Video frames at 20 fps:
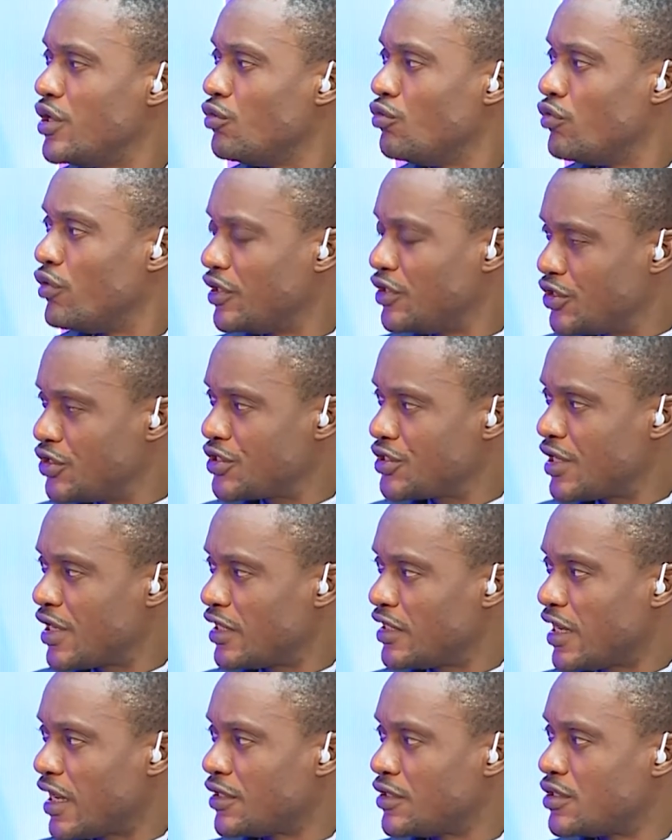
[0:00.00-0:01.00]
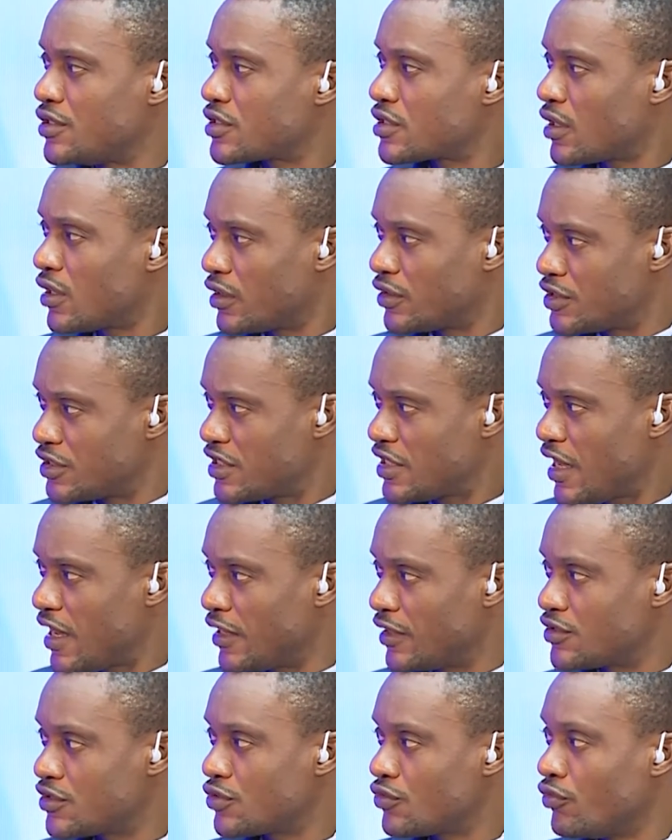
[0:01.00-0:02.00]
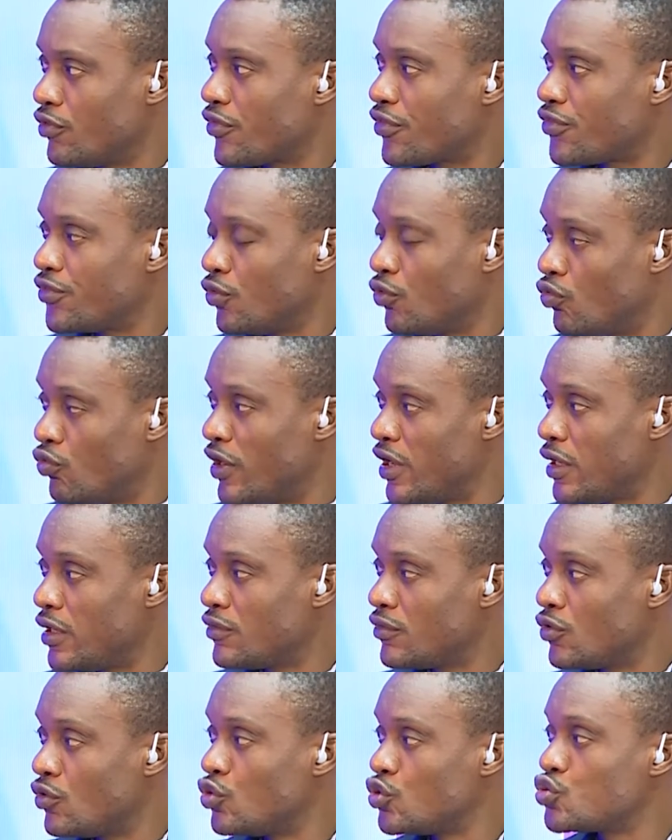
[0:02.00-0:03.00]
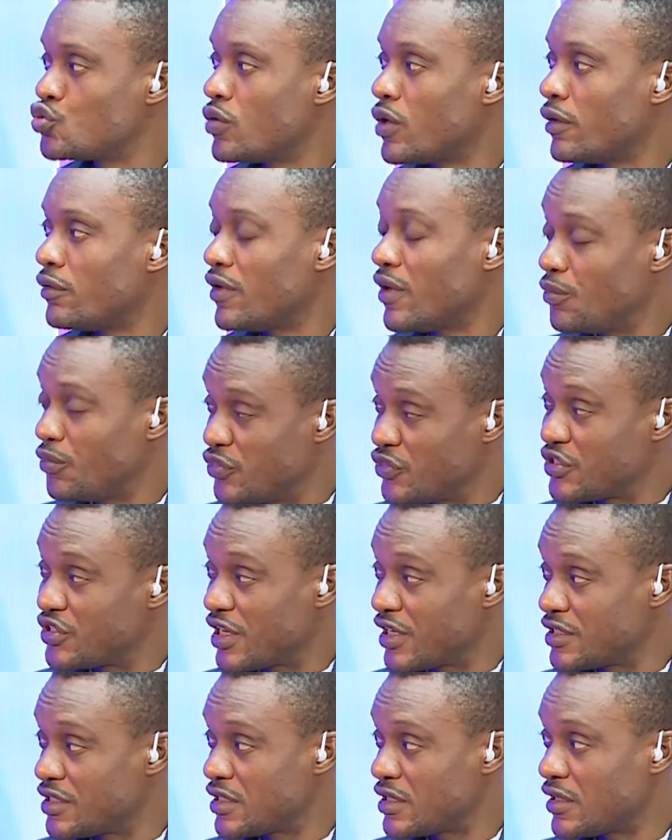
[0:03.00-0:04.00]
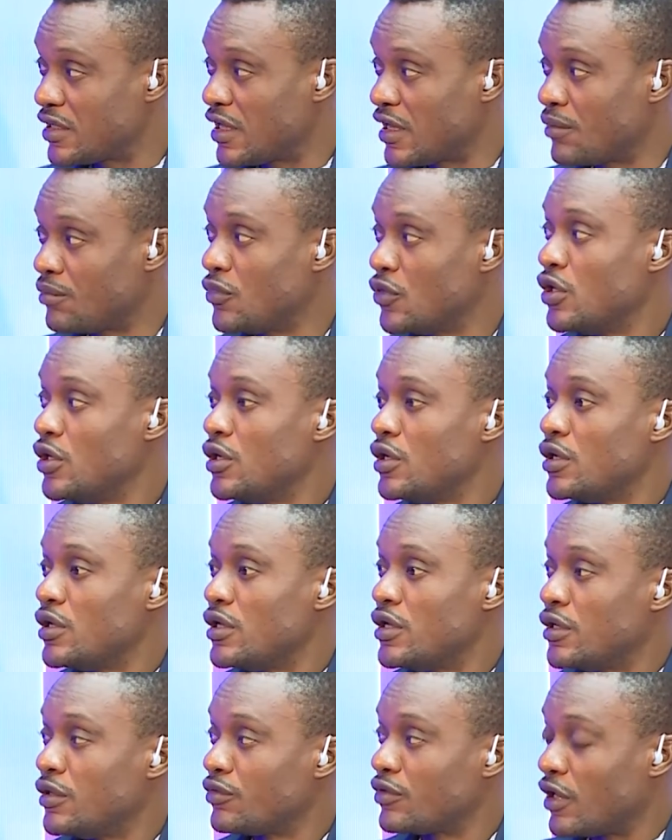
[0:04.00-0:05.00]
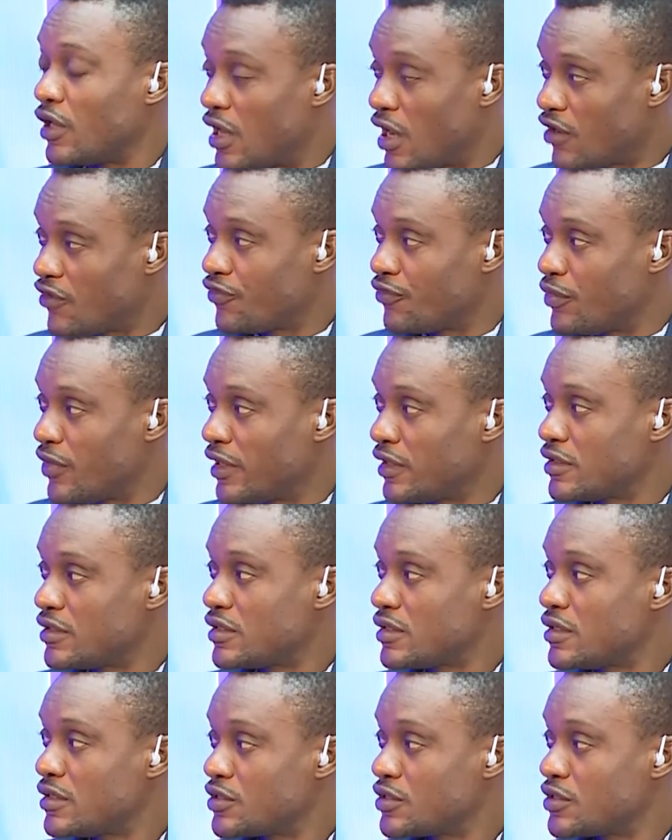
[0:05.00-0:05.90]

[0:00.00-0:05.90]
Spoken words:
they register their discontent with the way those who are representing them in government